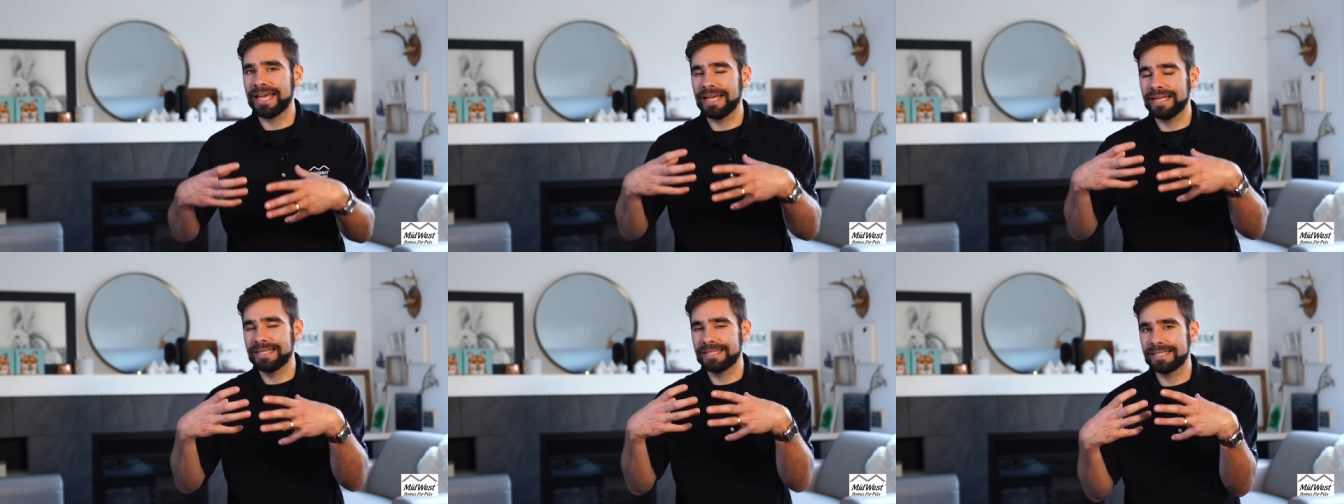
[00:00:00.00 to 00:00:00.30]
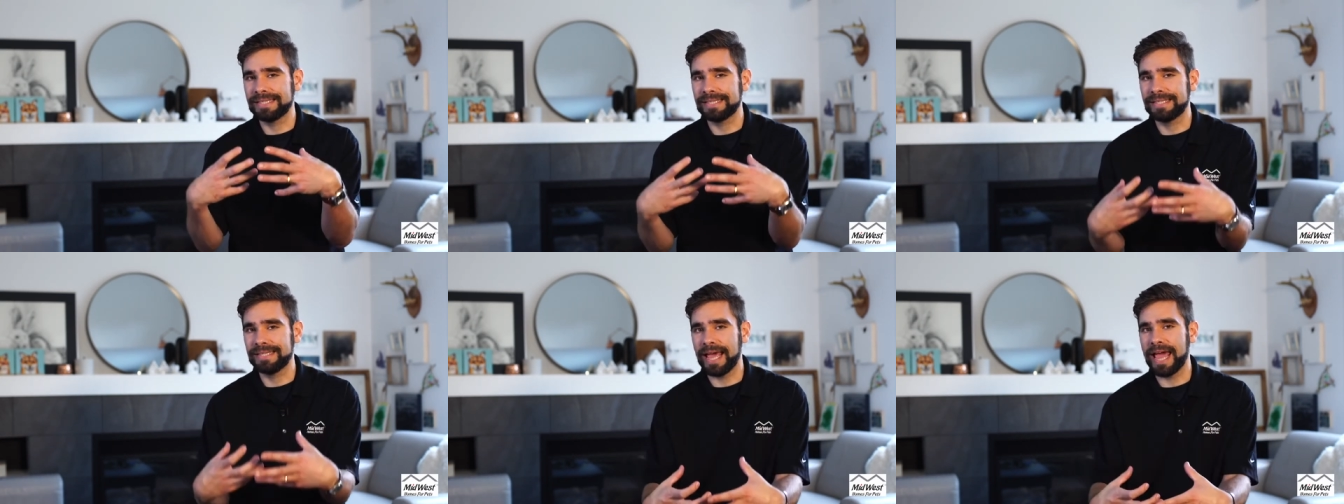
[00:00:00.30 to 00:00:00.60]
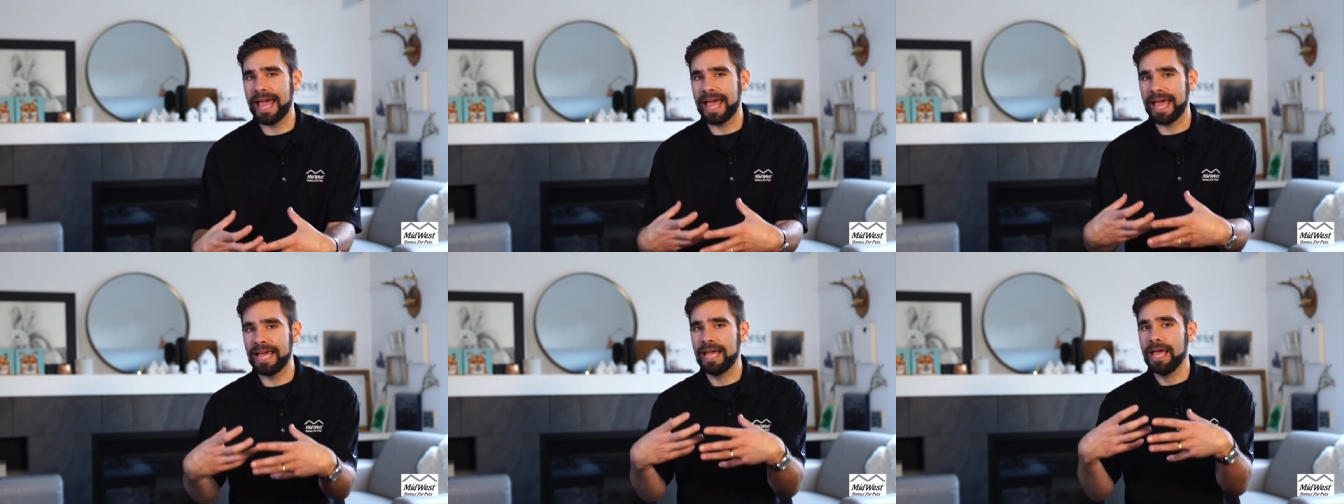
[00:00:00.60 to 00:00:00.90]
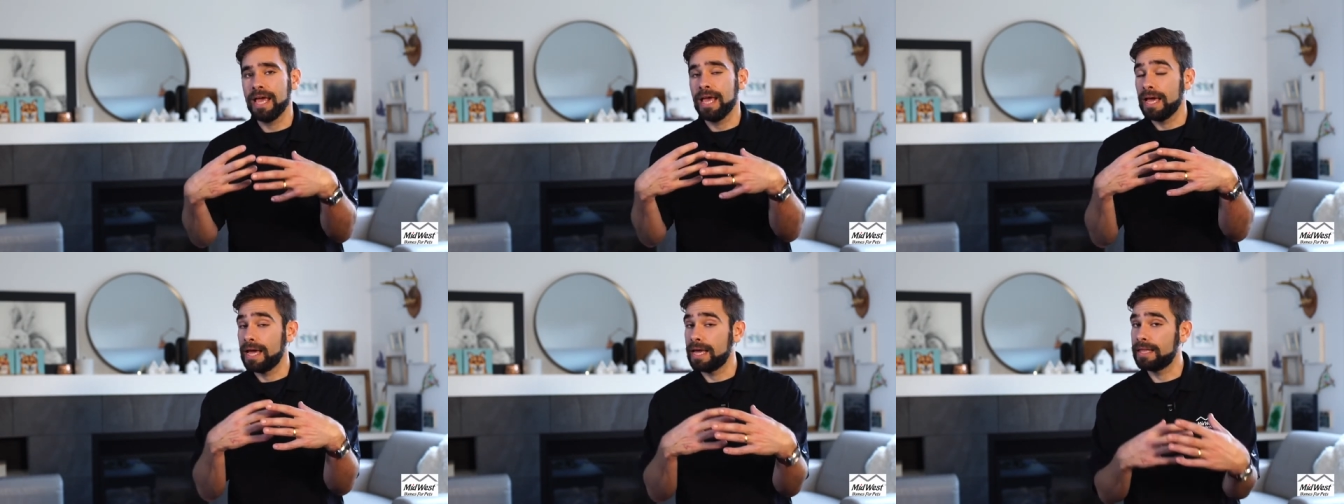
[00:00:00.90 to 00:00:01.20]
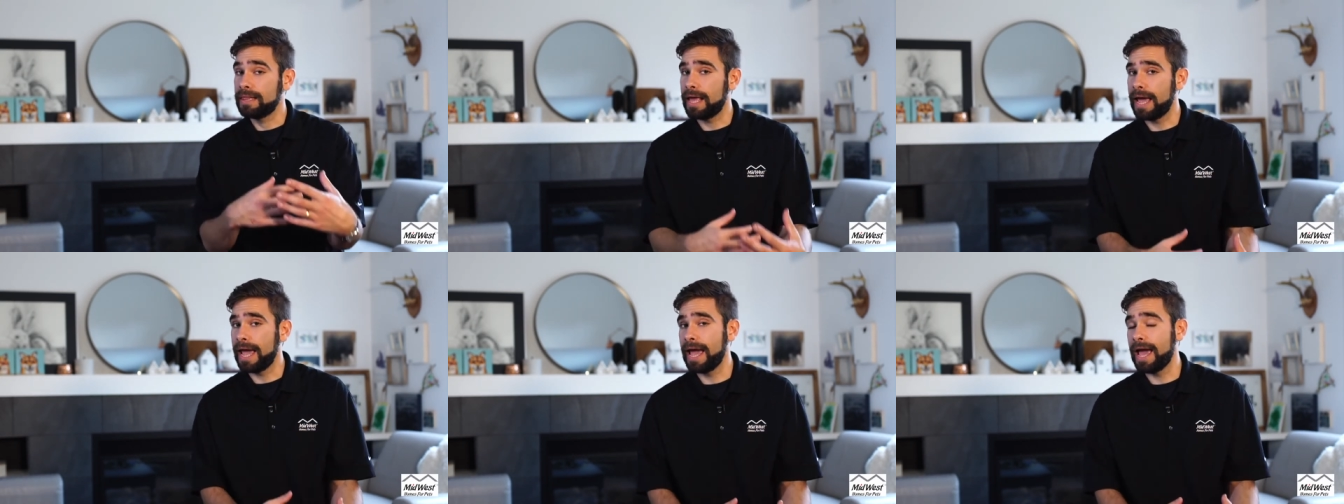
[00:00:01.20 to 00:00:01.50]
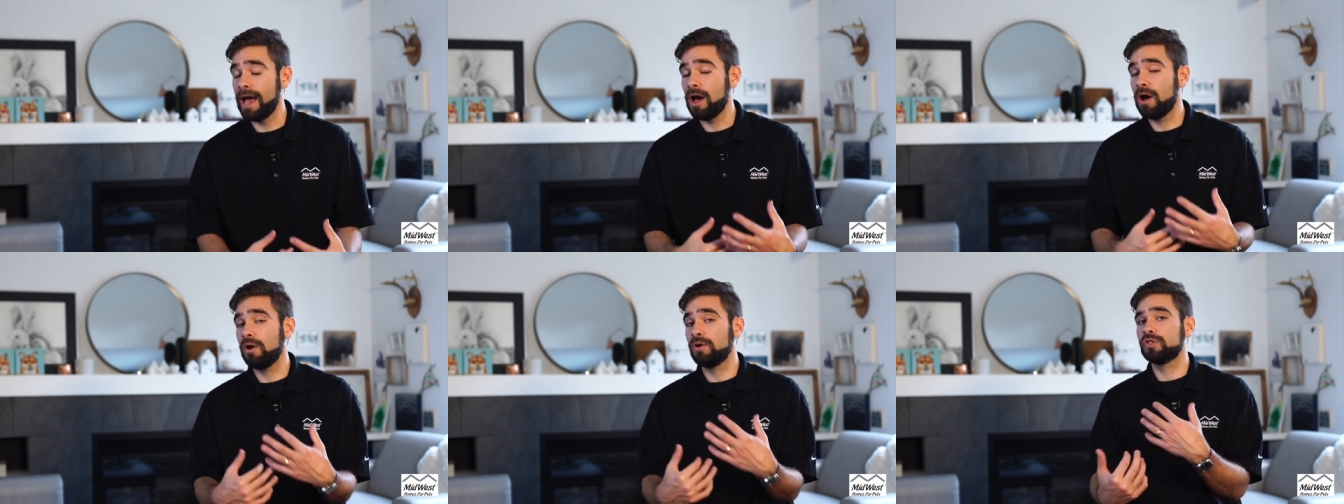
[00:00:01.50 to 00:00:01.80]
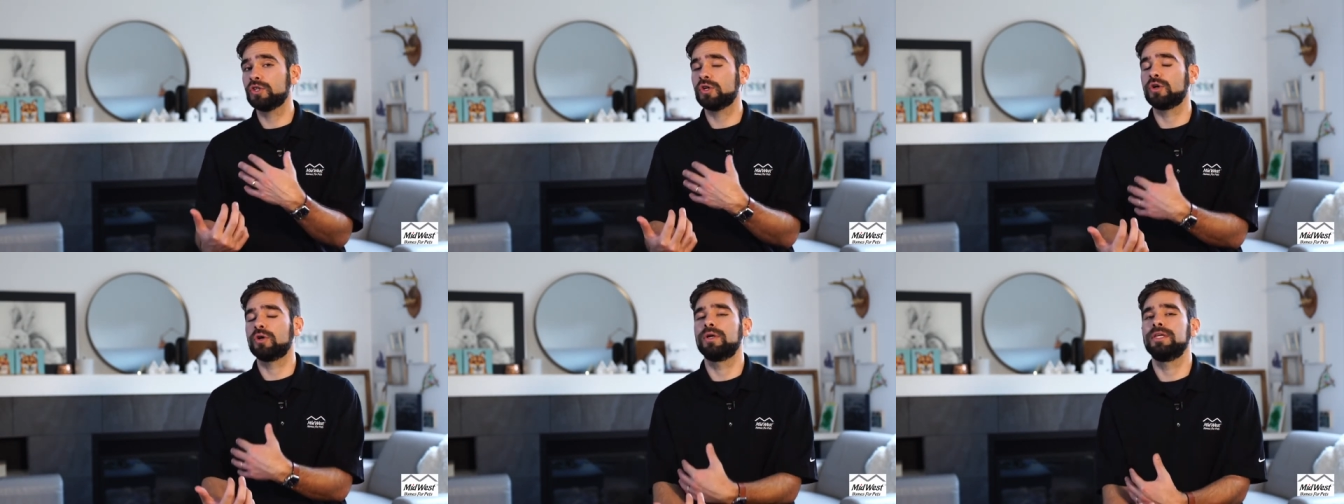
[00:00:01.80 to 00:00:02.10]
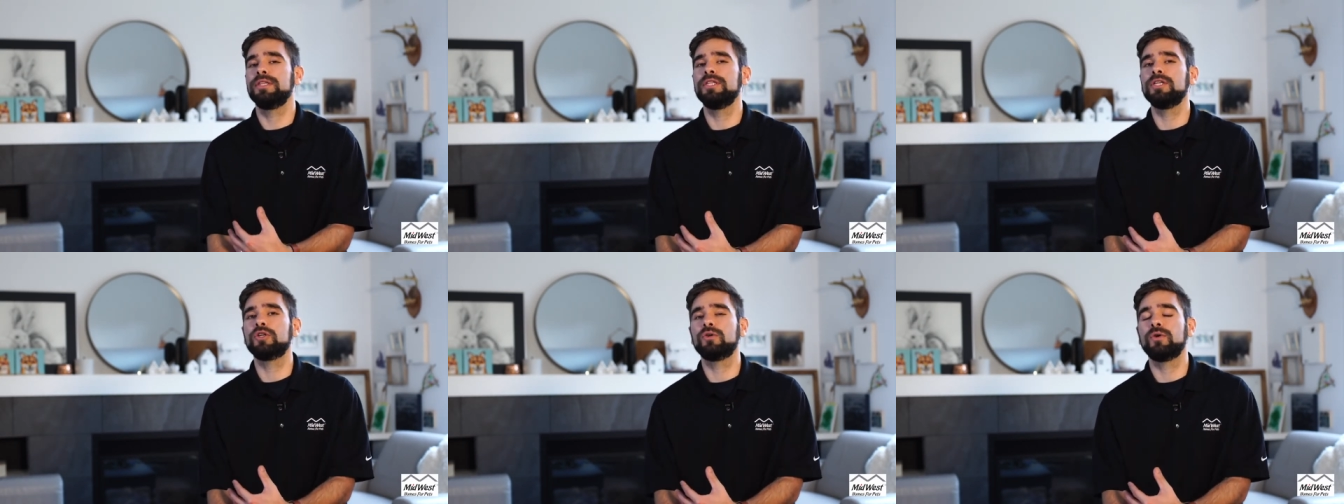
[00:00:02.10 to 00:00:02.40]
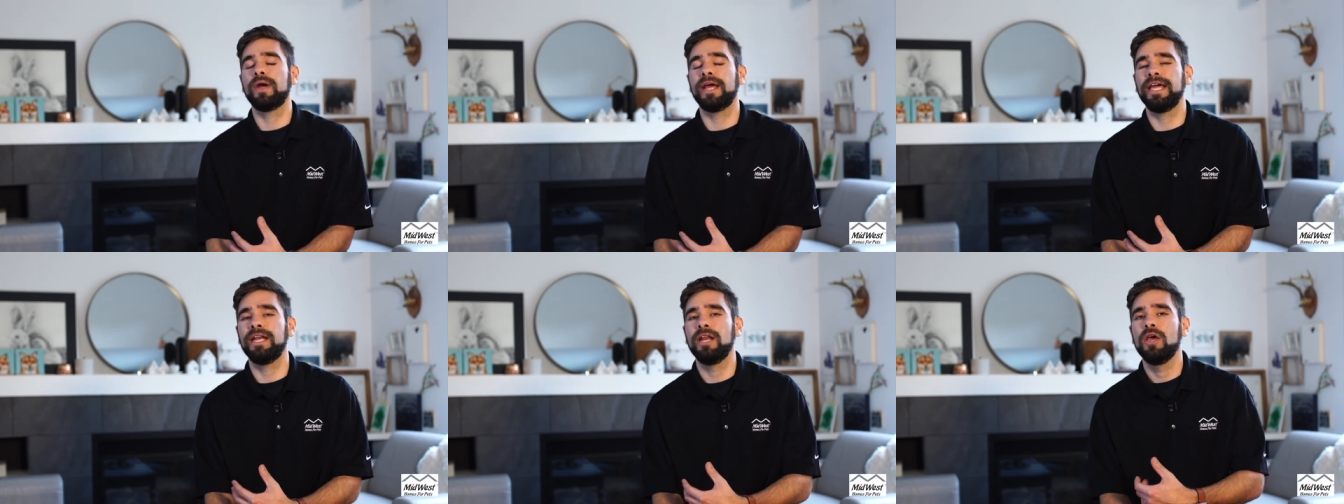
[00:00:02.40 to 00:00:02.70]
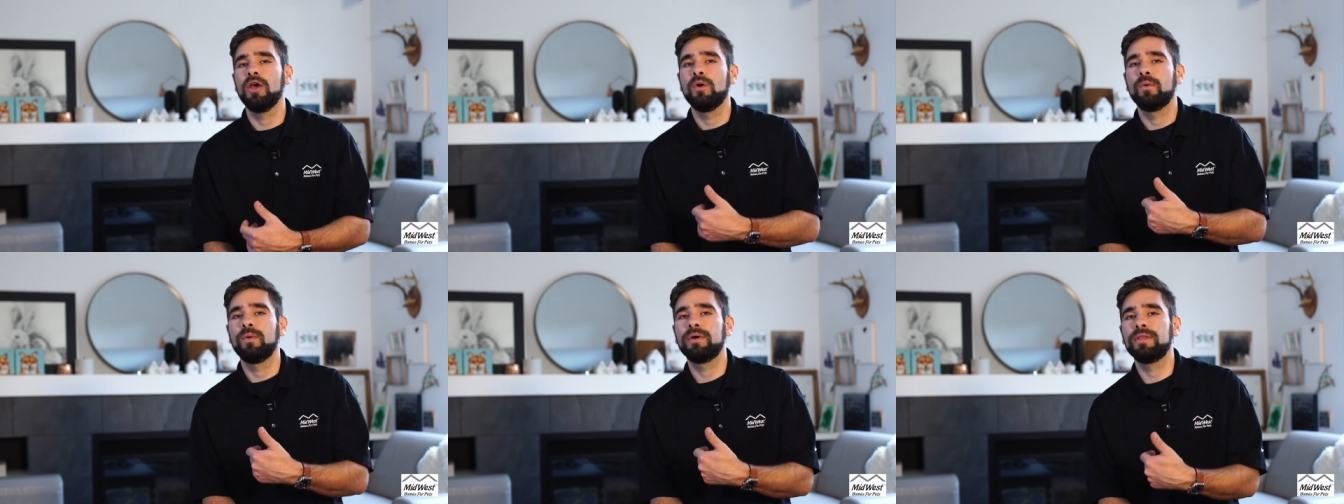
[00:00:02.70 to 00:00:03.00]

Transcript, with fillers: can stay in the house or in the crate